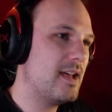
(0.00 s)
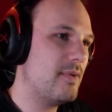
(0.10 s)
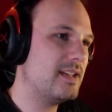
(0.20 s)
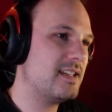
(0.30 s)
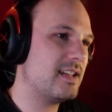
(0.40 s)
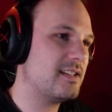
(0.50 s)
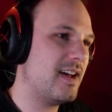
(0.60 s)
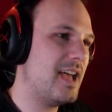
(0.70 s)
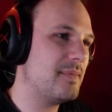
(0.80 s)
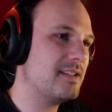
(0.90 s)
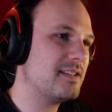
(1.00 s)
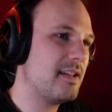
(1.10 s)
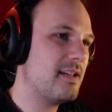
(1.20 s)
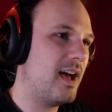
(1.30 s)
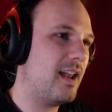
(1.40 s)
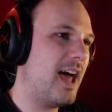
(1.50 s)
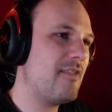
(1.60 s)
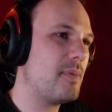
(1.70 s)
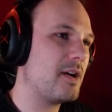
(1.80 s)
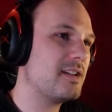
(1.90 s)
which is a diamond, a
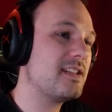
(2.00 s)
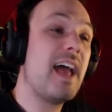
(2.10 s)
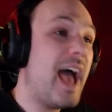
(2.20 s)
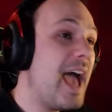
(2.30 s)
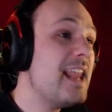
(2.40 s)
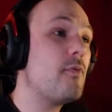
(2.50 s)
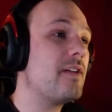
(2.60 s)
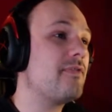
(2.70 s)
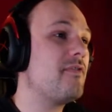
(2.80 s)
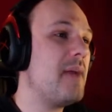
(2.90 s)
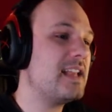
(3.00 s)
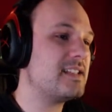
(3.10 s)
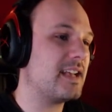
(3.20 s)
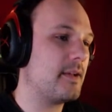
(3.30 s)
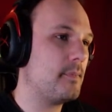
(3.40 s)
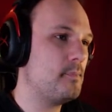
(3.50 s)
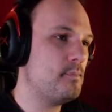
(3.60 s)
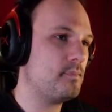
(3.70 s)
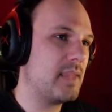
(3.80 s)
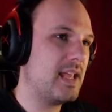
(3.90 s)
lava bucket, and a whiff of magic.
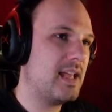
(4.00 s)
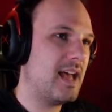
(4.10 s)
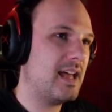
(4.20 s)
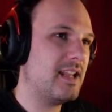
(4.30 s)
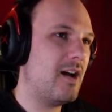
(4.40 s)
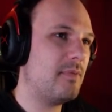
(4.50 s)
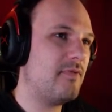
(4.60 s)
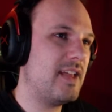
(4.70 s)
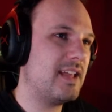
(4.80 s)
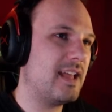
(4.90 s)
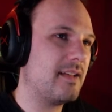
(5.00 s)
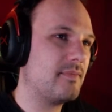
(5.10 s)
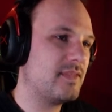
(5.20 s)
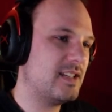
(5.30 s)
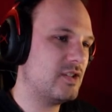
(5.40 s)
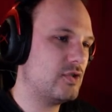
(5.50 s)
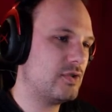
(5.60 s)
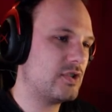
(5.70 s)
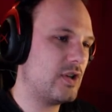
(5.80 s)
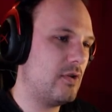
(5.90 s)
Now I'm thinking, since it took so